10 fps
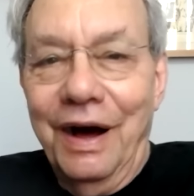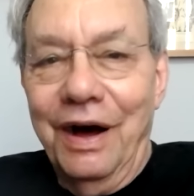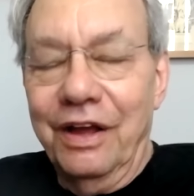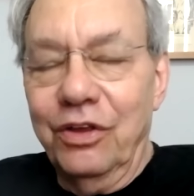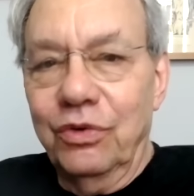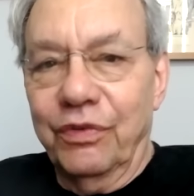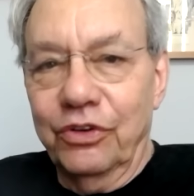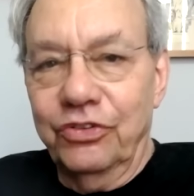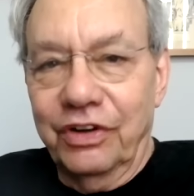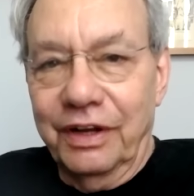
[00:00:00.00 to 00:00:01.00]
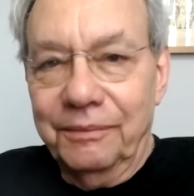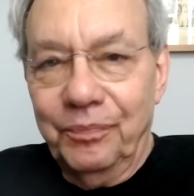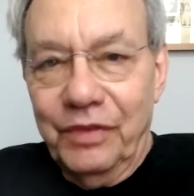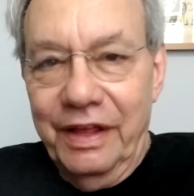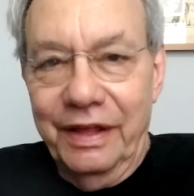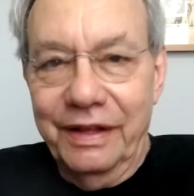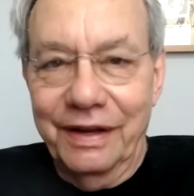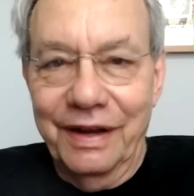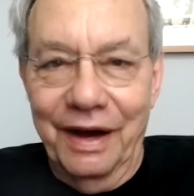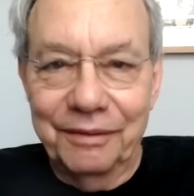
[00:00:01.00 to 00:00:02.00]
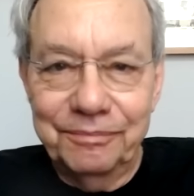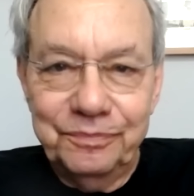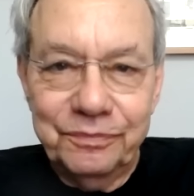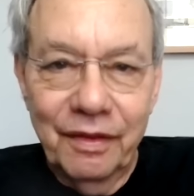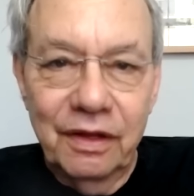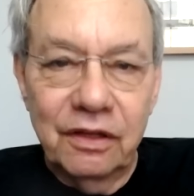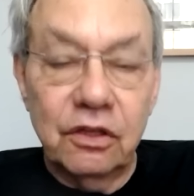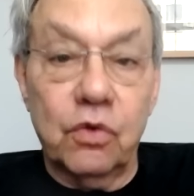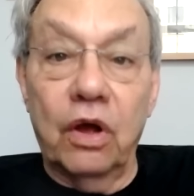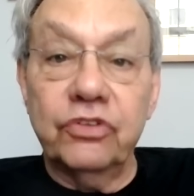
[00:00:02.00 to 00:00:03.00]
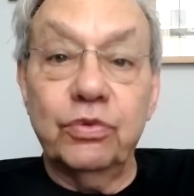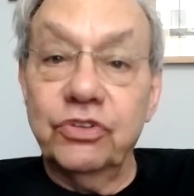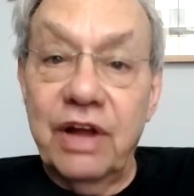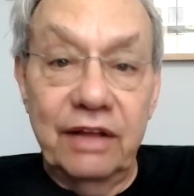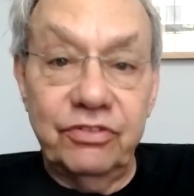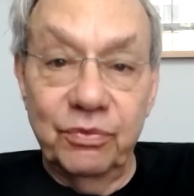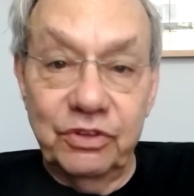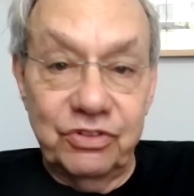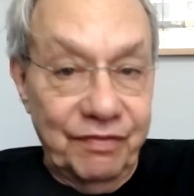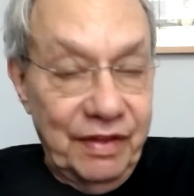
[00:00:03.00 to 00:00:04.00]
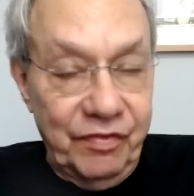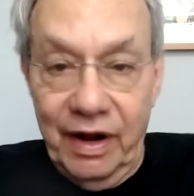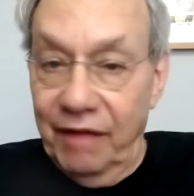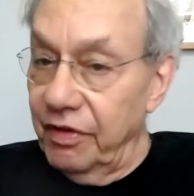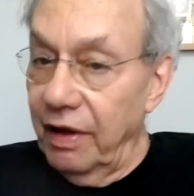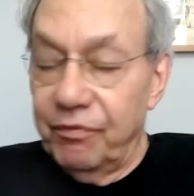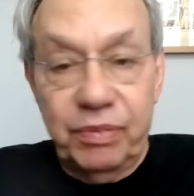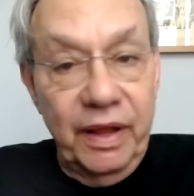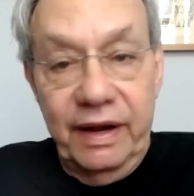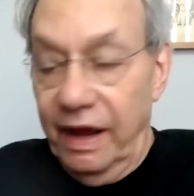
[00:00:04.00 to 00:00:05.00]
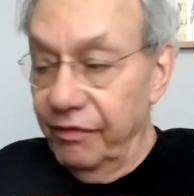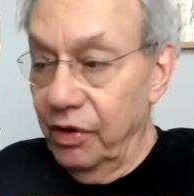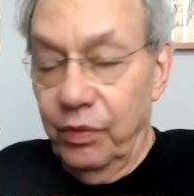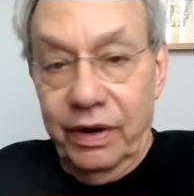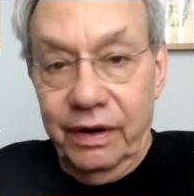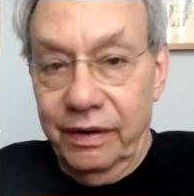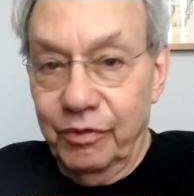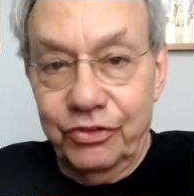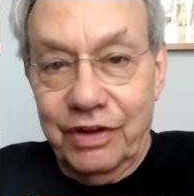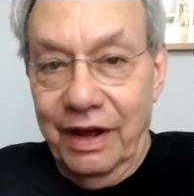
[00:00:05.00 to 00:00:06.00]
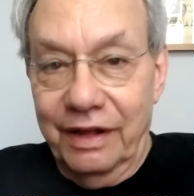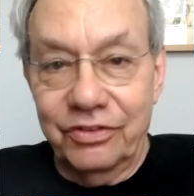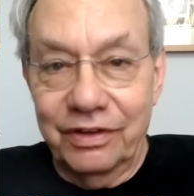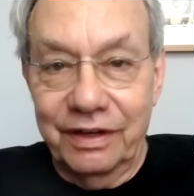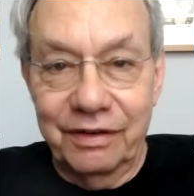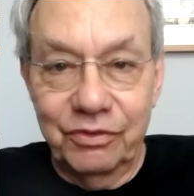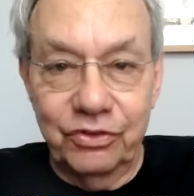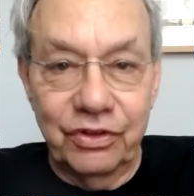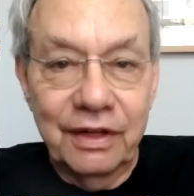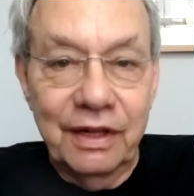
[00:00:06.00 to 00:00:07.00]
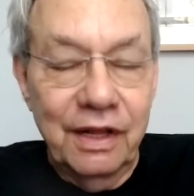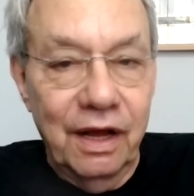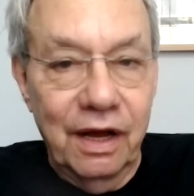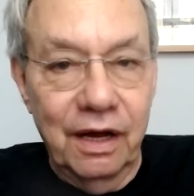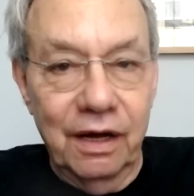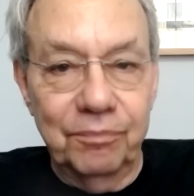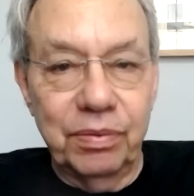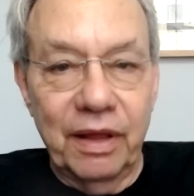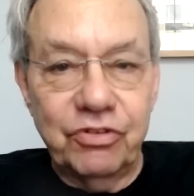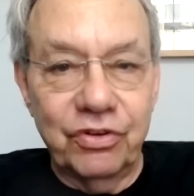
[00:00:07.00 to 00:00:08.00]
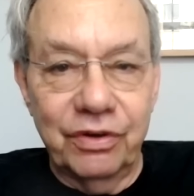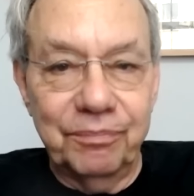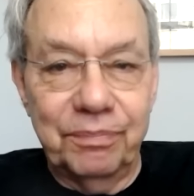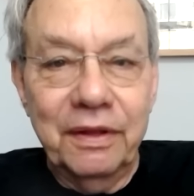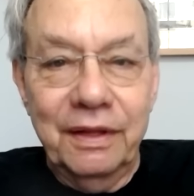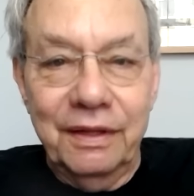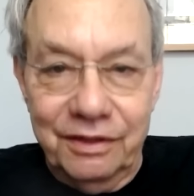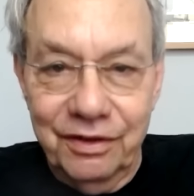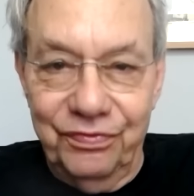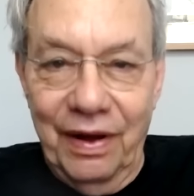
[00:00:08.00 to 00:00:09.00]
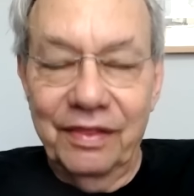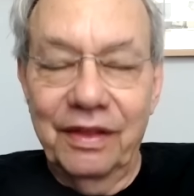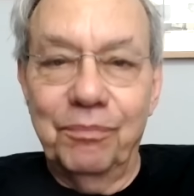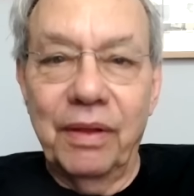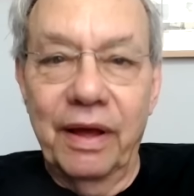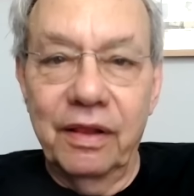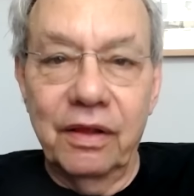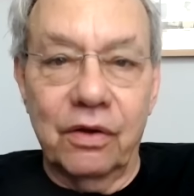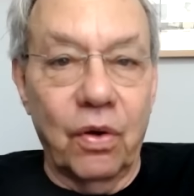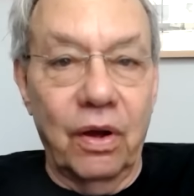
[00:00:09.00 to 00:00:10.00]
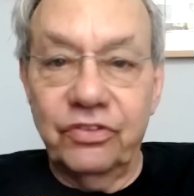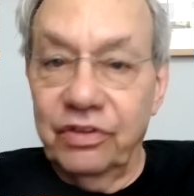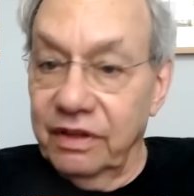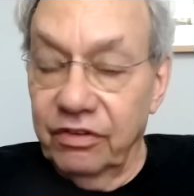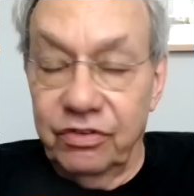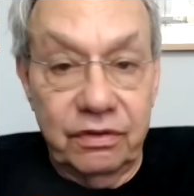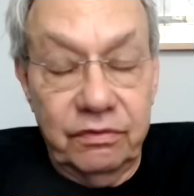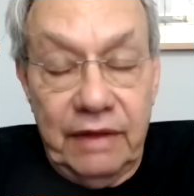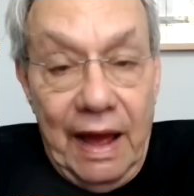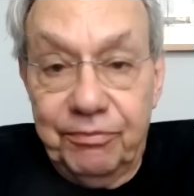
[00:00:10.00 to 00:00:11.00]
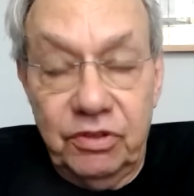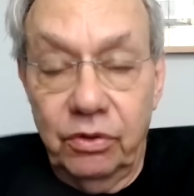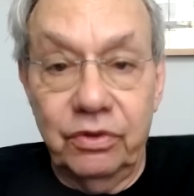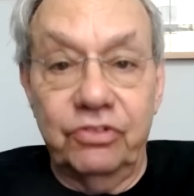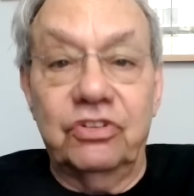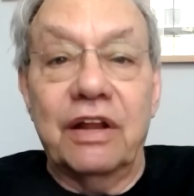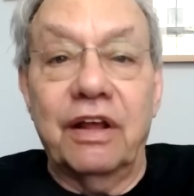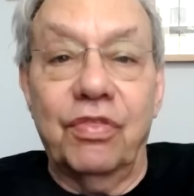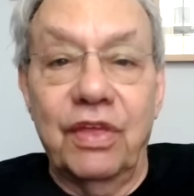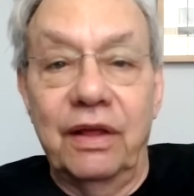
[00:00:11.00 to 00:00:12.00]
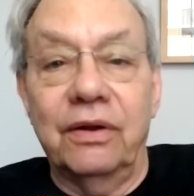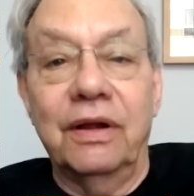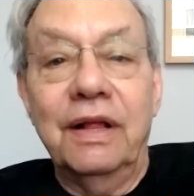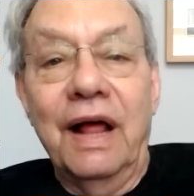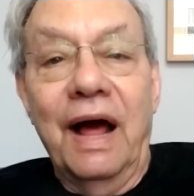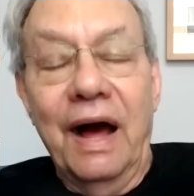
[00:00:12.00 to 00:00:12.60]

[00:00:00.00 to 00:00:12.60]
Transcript: University in La Crosse, Wisconsin, which I've played everywhere in Wisconsin, and it was a pleasure to finally play La Crosse at this absolutely stunning theater.